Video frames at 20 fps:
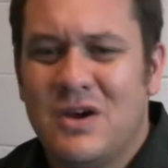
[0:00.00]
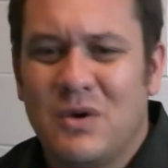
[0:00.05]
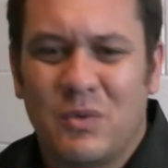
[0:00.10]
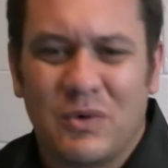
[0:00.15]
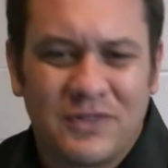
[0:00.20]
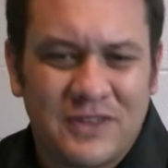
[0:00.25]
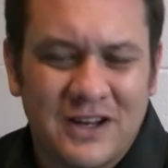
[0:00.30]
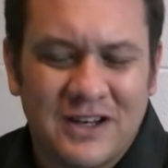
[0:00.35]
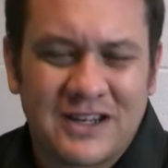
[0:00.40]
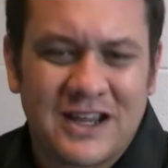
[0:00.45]

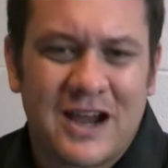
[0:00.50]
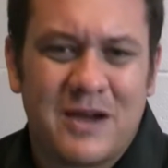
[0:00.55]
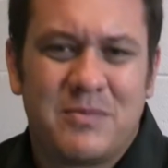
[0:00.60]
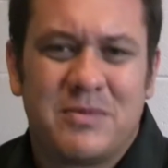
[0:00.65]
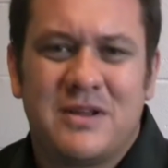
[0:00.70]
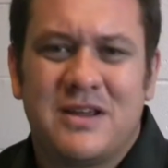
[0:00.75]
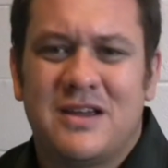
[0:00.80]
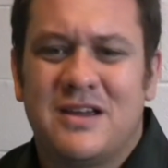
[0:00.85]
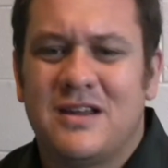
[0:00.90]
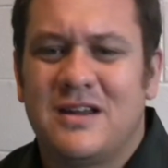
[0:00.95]
what they
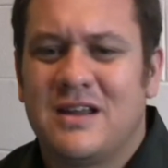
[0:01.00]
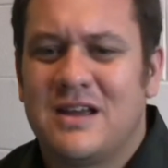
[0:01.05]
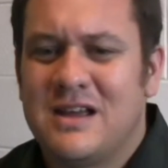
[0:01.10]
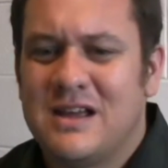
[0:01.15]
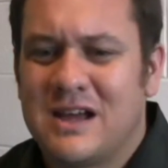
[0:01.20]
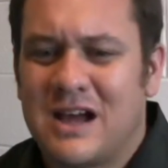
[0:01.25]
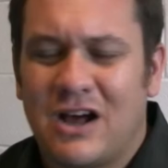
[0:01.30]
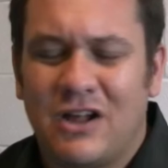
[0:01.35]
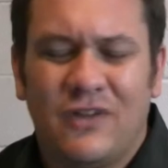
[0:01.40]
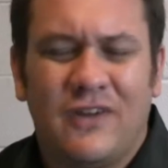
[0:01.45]
typed in,
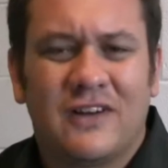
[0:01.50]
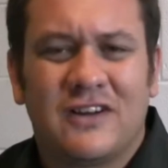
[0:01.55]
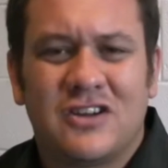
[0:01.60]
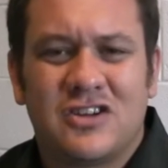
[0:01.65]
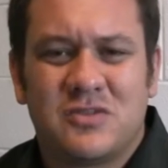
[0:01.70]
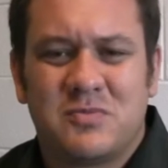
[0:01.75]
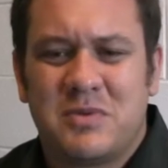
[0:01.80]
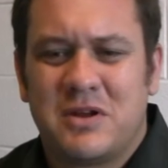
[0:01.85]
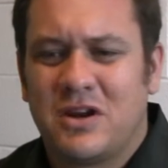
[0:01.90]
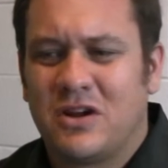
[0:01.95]
how long they
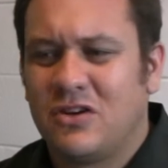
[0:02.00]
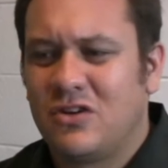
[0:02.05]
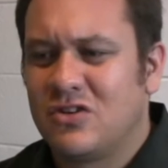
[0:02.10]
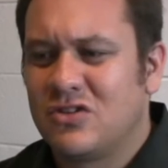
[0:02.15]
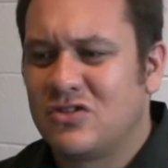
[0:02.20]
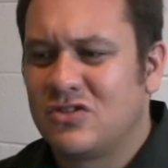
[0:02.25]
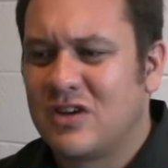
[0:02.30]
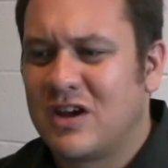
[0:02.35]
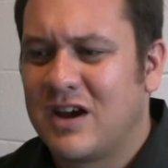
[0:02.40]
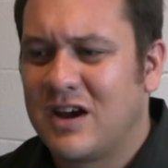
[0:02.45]
spent on your
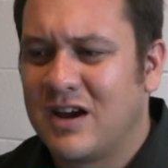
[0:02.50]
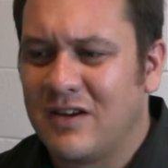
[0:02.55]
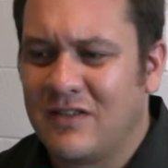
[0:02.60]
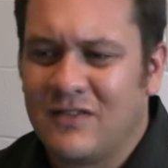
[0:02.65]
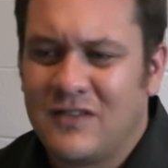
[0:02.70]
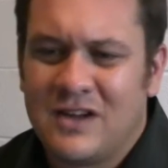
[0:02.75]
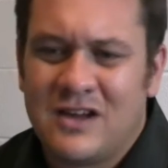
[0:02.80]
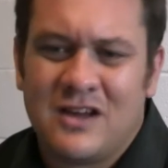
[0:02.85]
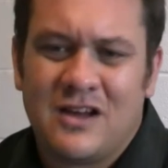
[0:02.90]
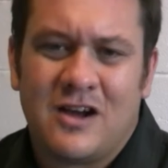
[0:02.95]
site,
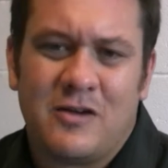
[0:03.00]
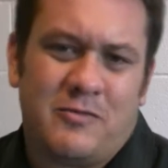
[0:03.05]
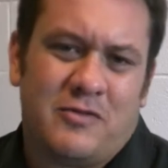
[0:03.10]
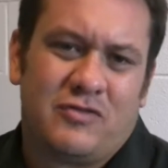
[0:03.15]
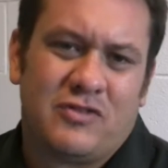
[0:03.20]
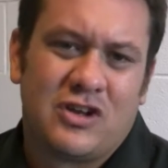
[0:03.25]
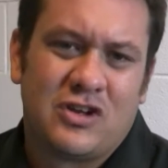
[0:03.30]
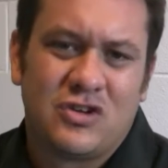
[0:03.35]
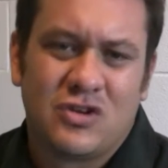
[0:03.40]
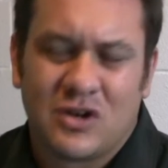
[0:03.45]
if
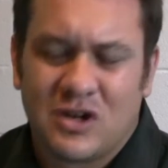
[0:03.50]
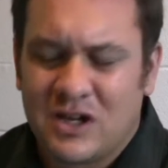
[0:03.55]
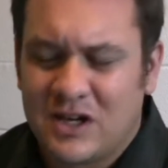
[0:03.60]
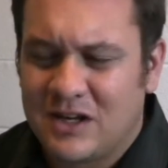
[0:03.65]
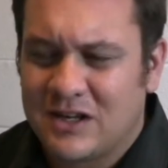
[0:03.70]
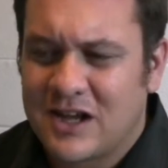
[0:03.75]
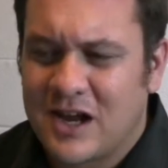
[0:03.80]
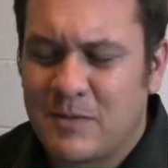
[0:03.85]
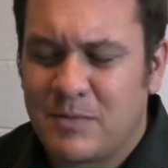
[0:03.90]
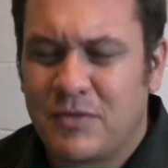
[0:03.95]
they took any
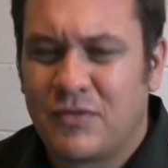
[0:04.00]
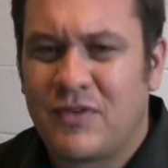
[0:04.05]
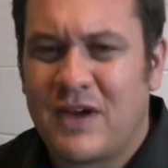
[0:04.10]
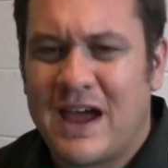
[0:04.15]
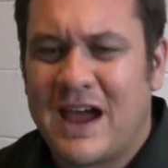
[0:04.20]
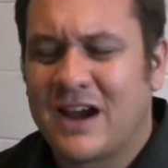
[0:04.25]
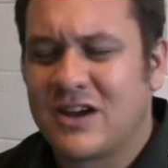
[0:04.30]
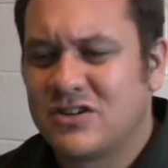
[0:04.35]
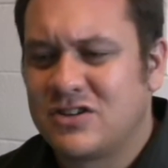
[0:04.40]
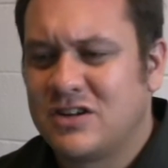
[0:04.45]
type of
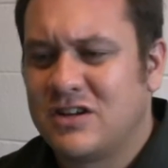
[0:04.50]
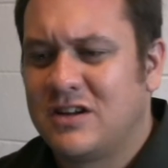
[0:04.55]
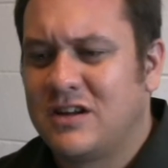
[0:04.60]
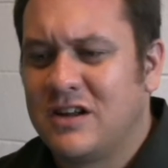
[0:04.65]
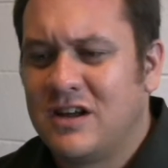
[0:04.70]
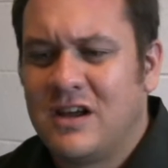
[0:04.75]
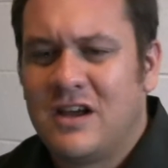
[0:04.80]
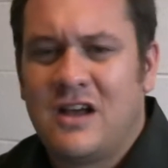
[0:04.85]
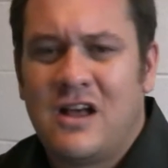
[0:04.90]
action.